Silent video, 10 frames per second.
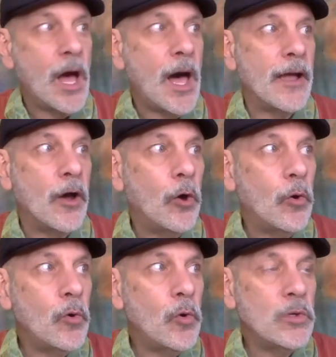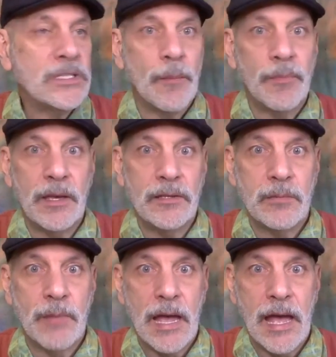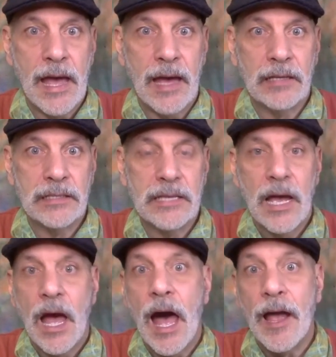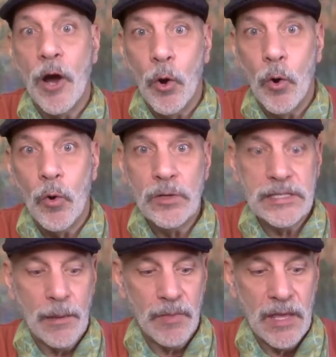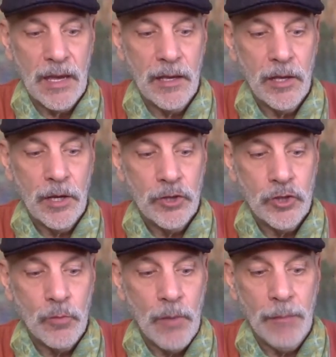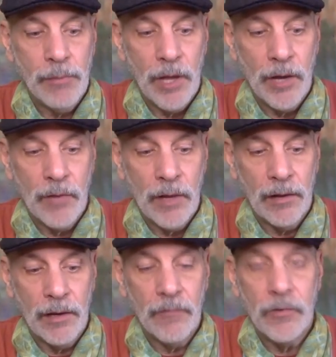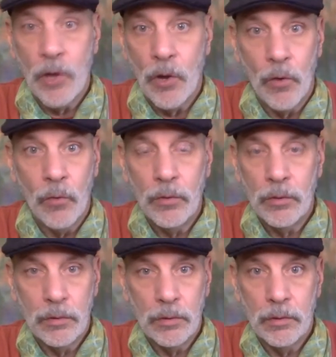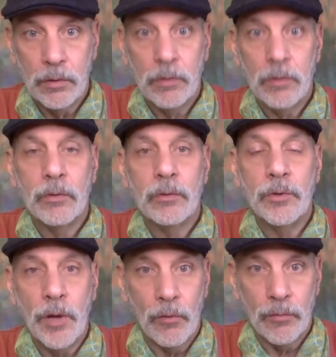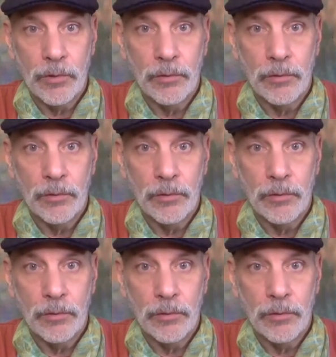I owe something to my ex. I owe something to my blood relative. No, you don't.